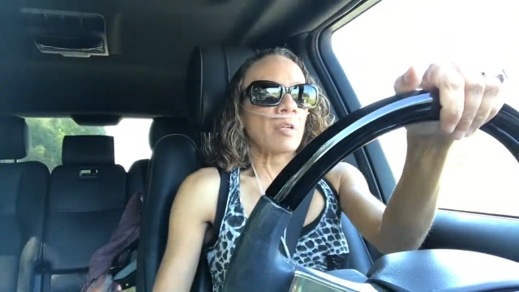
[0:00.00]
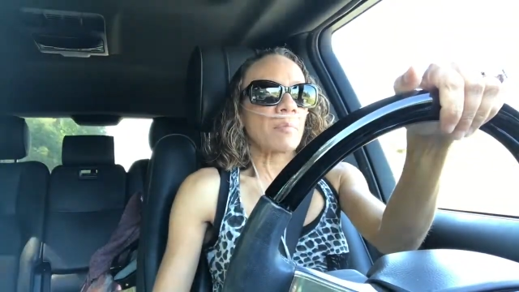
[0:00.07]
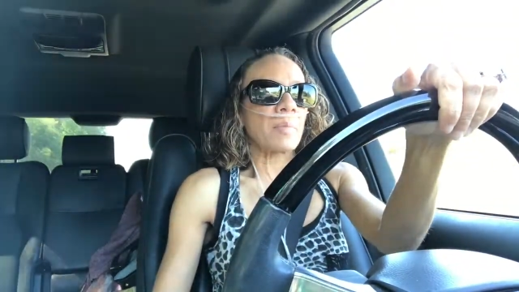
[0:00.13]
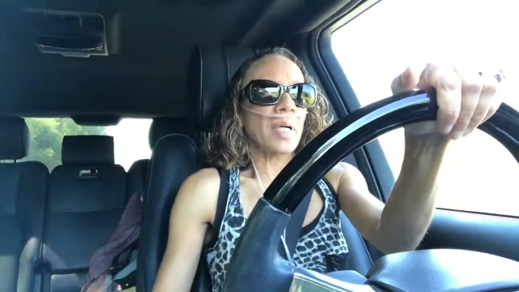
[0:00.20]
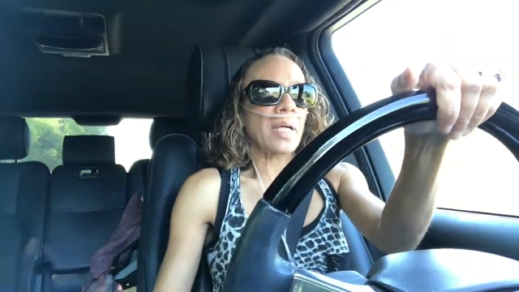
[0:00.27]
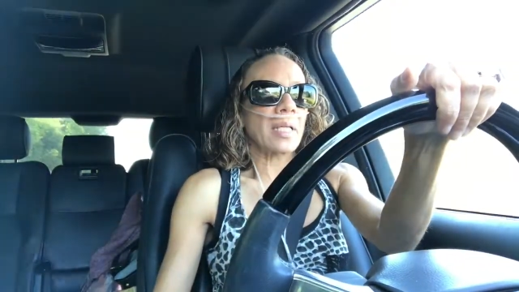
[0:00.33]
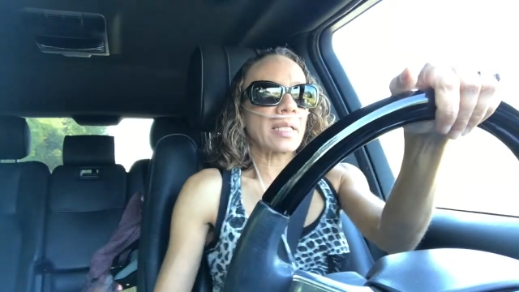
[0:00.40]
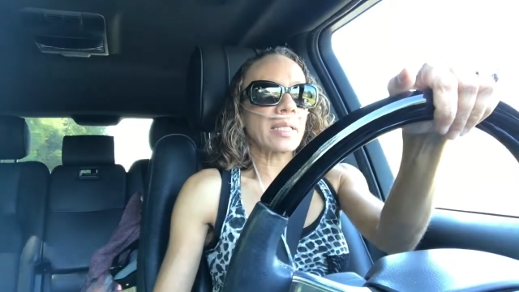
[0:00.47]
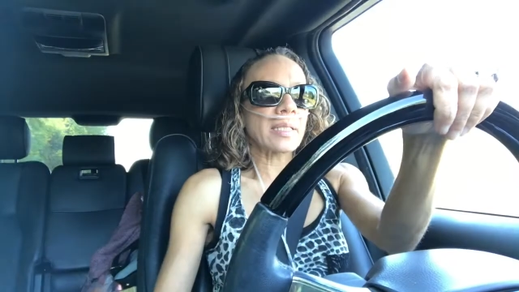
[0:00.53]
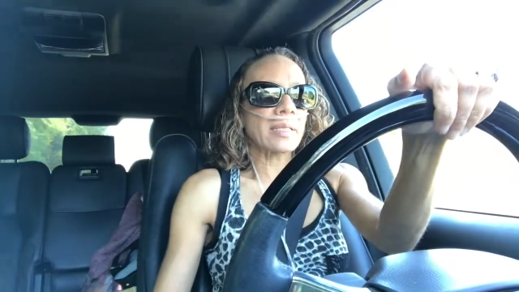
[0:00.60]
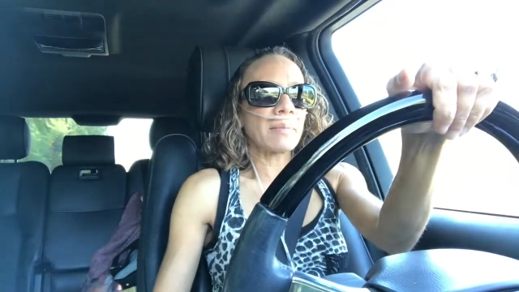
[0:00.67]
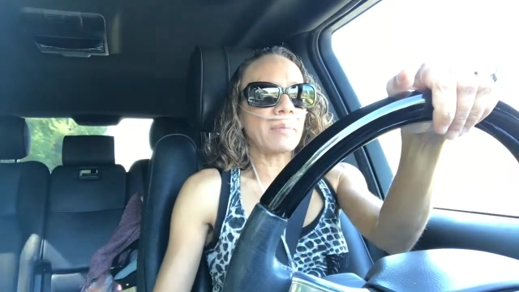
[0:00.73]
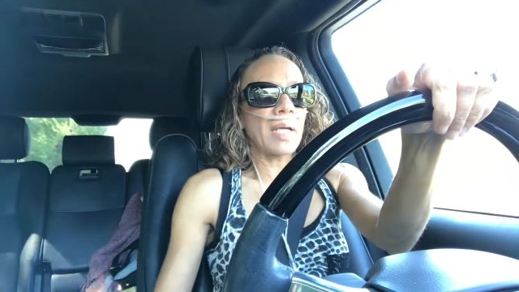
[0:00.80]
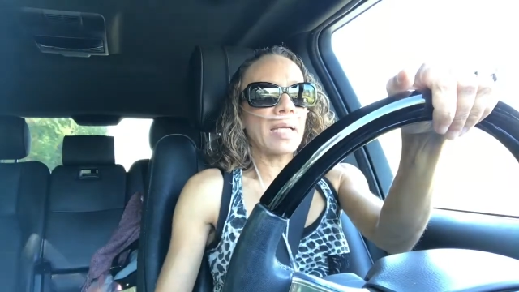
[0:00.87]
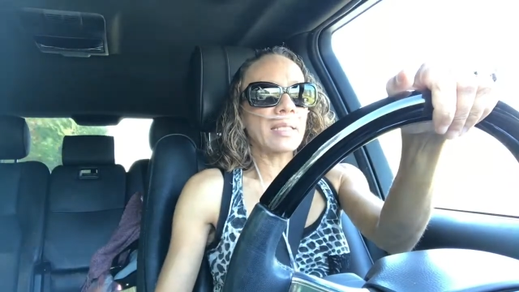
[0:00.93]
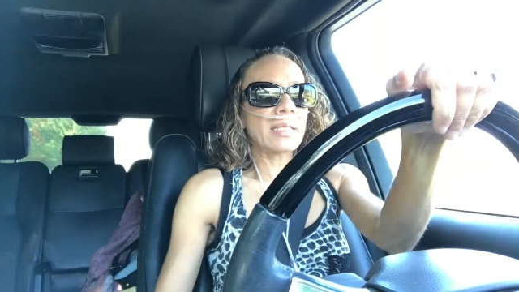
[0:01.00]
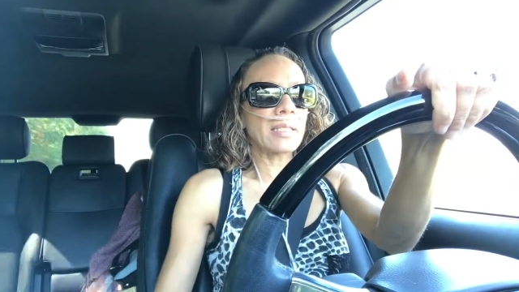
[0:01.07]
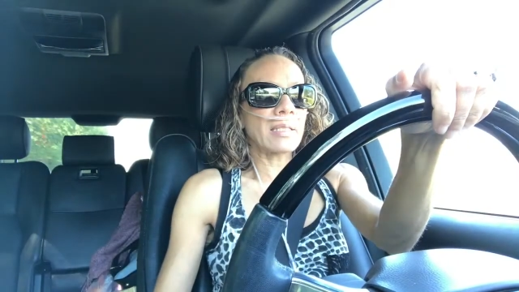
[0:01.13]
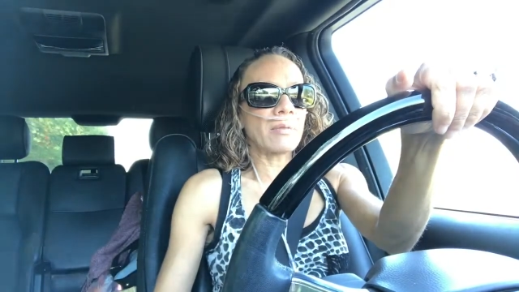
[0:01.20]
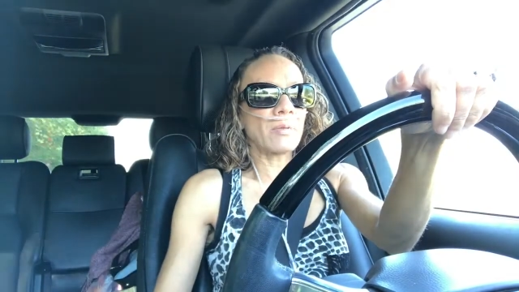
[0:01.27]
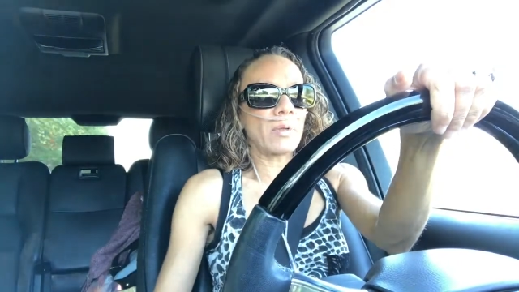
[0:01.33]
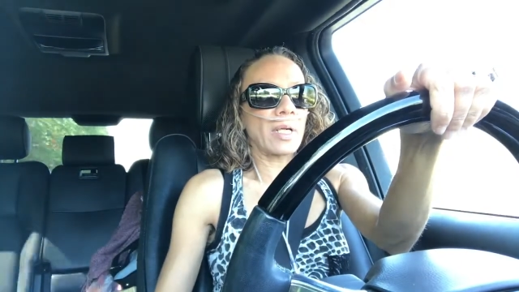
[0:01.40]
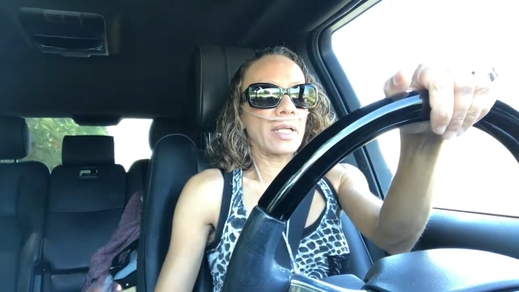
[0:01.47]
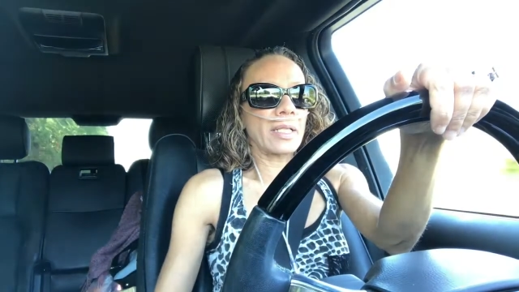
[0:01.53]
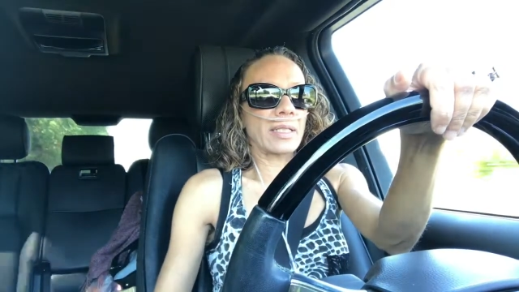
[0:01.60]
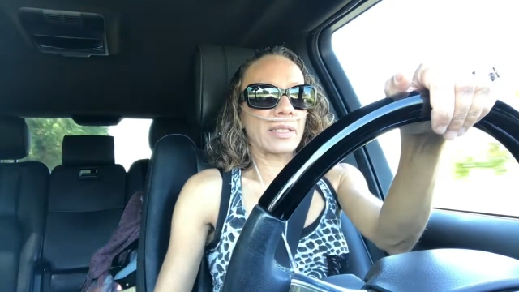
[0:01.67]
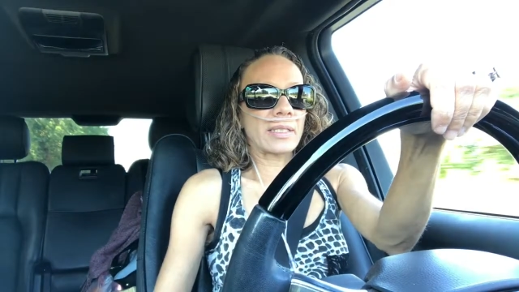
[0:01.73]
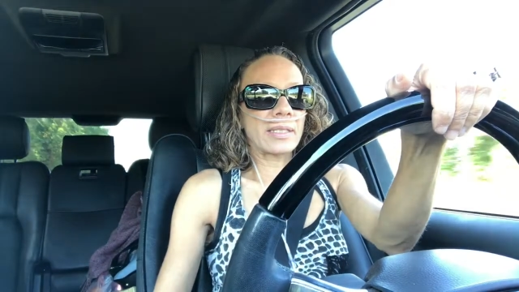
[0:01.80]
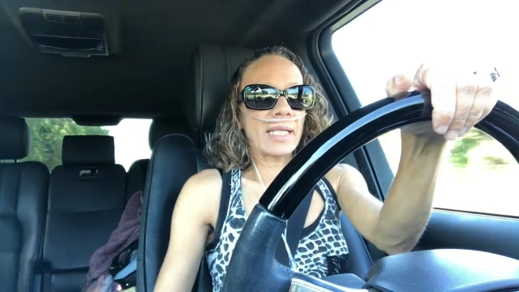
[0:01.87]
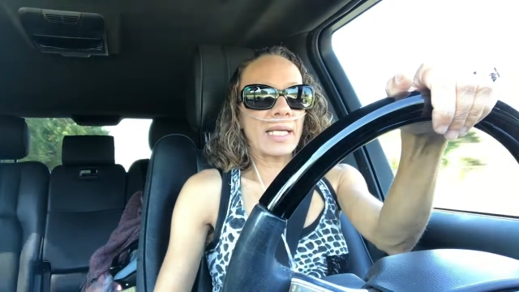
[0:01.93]
but it's amazing what
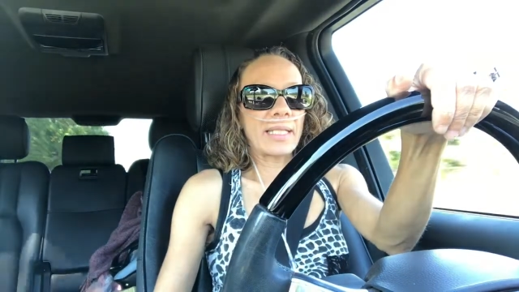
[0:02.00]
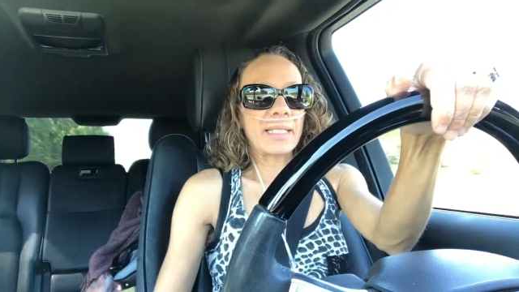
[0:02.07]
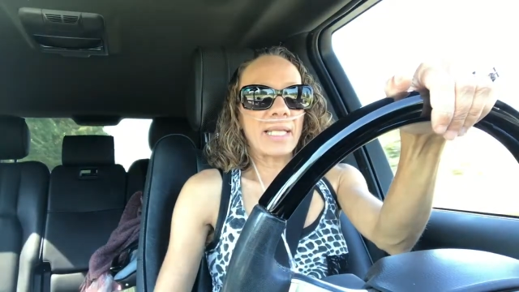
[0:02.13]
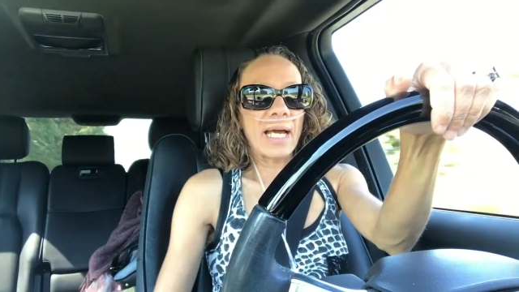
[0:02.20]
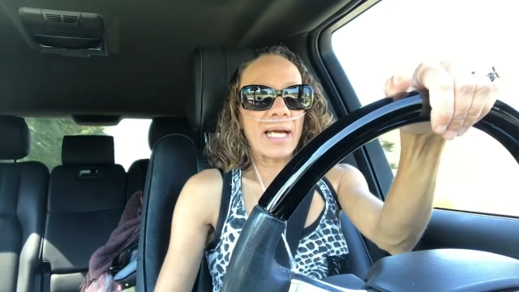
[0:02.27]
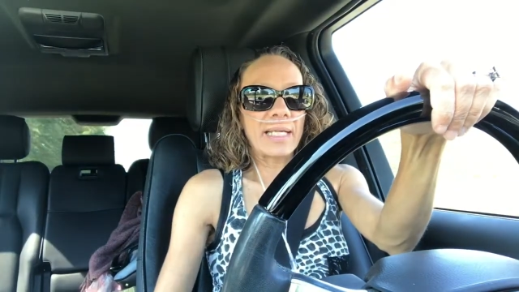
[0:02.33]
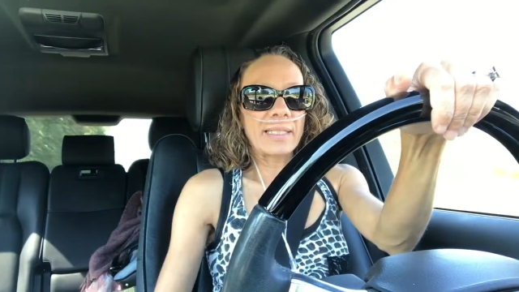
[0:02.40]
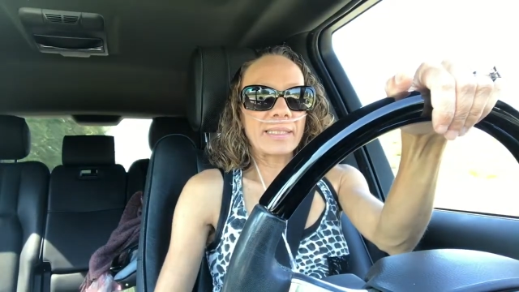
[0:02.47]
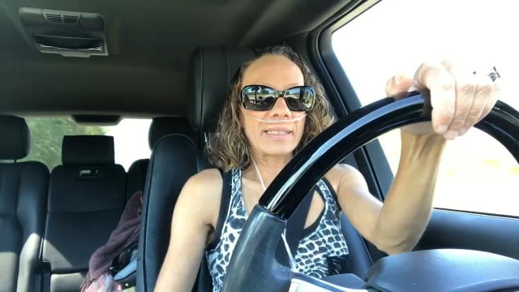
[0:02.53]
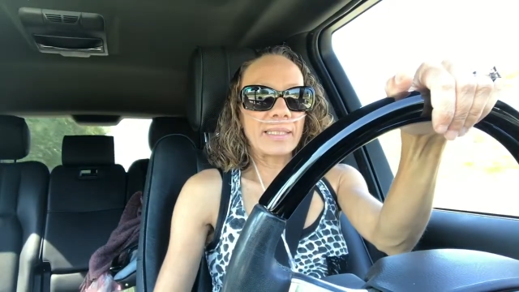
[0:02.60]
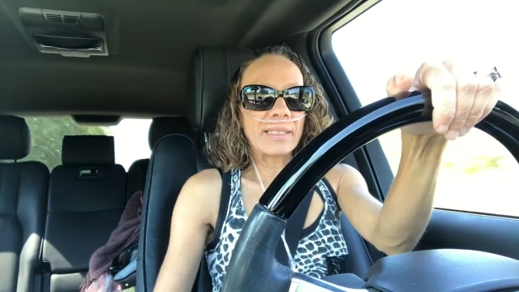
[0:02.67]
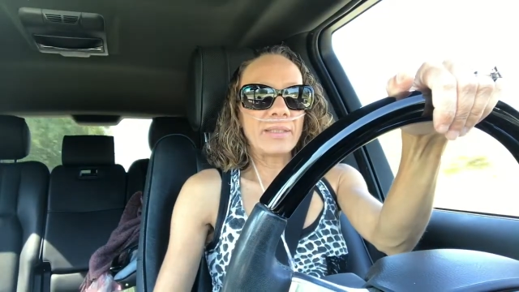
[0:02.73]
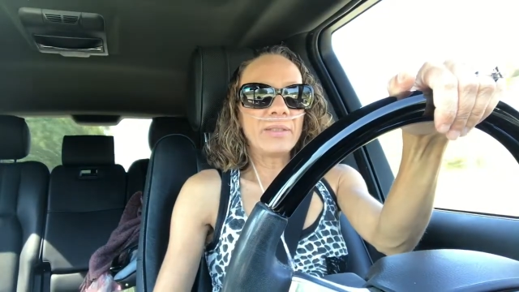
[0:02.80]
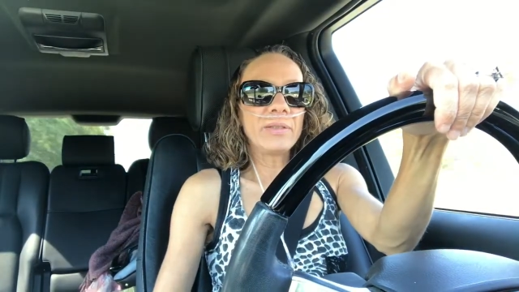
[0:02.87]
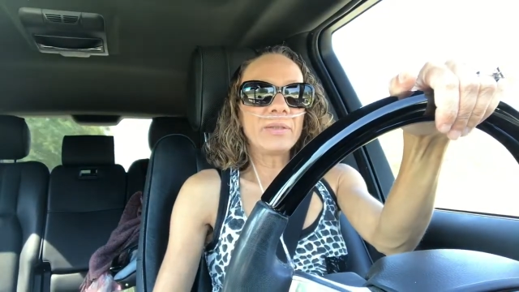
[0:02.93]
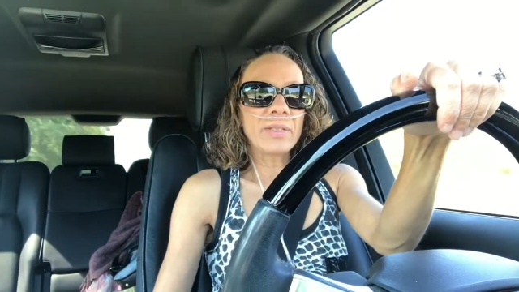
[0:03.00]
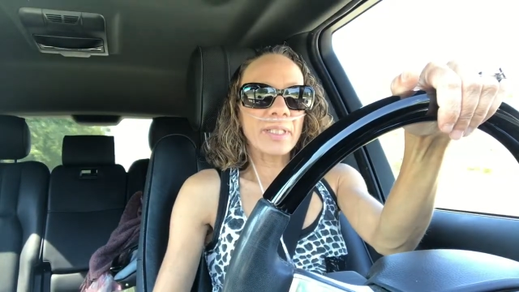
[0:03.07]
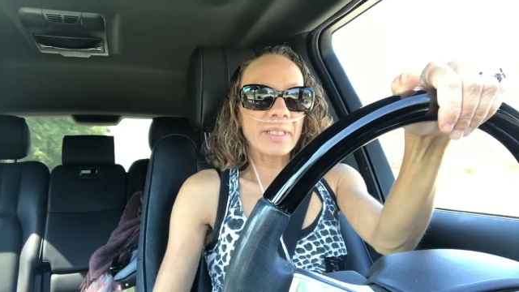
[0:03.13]
a stay in the ICU